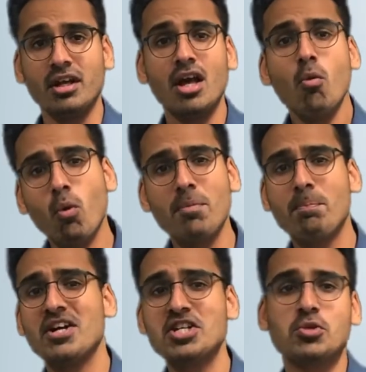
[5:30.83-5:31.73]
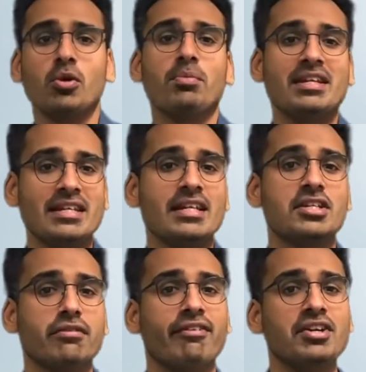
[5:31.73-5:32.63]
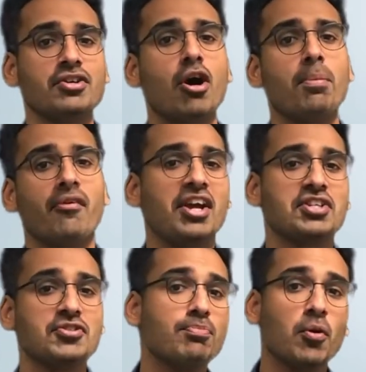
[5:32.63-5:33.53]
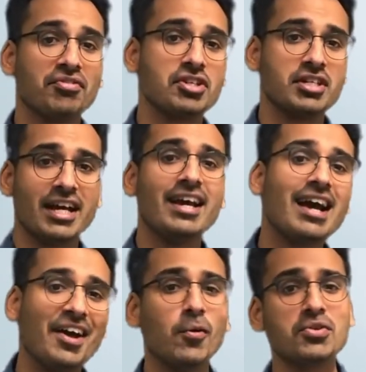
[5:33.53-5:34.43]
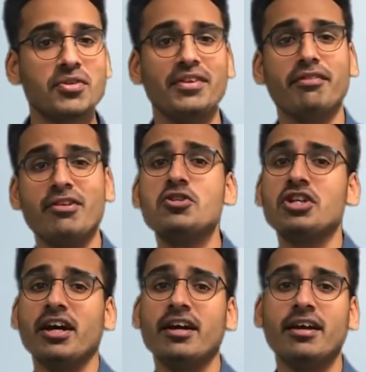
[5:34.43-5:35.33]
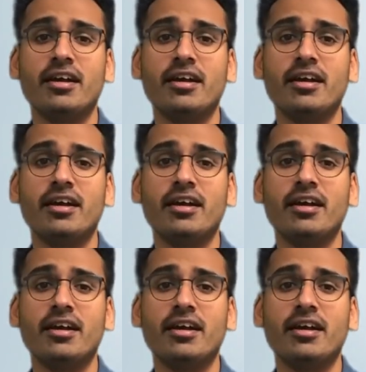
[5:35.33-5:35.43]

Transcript: What budgets will be needed to fund your operations both today and also in the future?